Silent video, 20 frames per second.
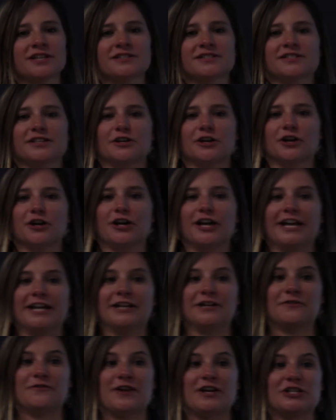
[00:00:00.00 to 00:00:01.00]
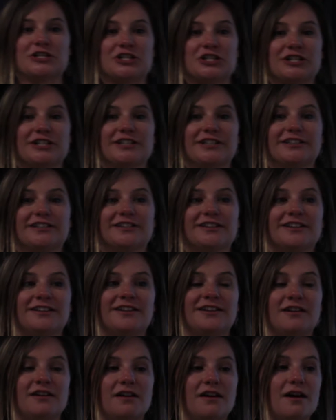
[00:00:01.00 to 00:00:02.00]
consider innovation
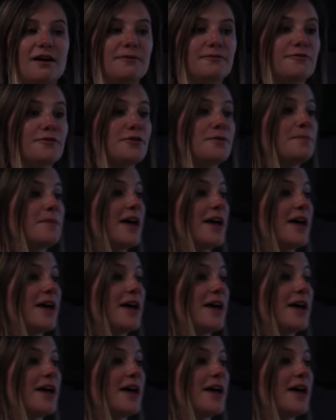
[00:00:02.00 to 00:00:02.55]
for the